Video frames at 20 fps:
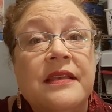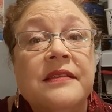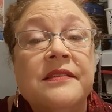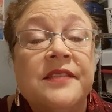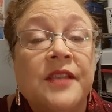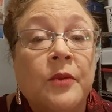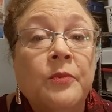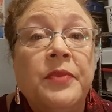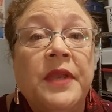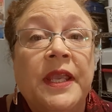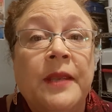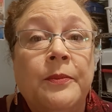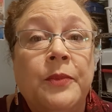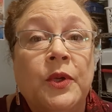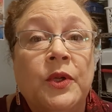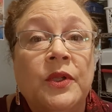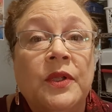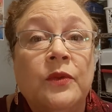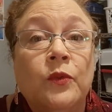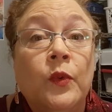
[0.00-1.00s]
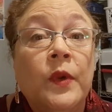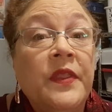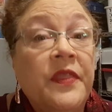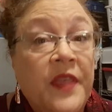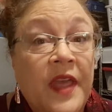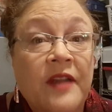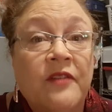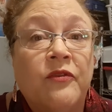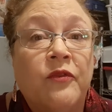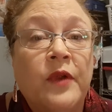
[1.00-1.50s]
some people with
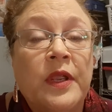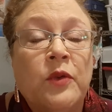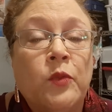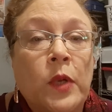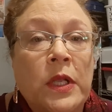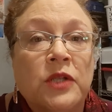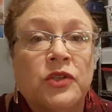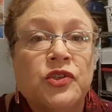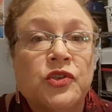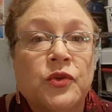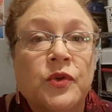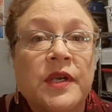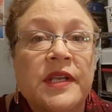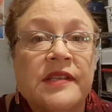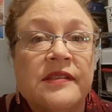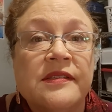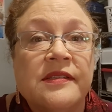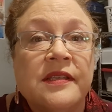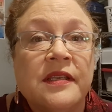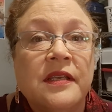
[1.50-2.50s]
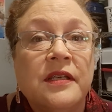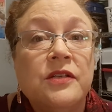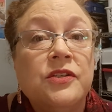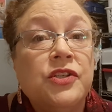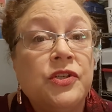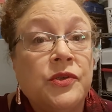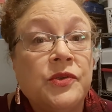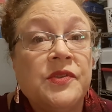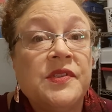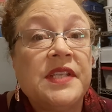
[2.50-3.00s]
that free will choice
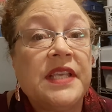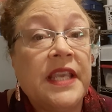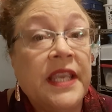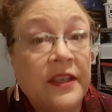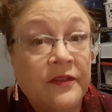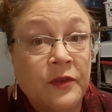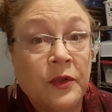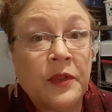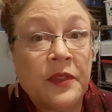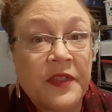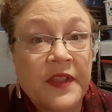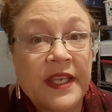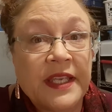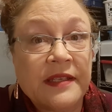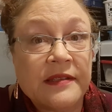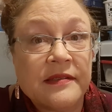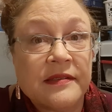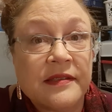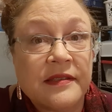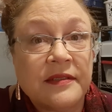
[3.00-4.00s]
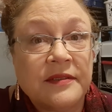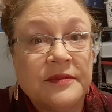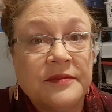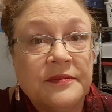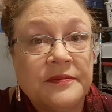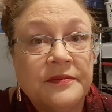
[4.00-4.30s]
choose evil things.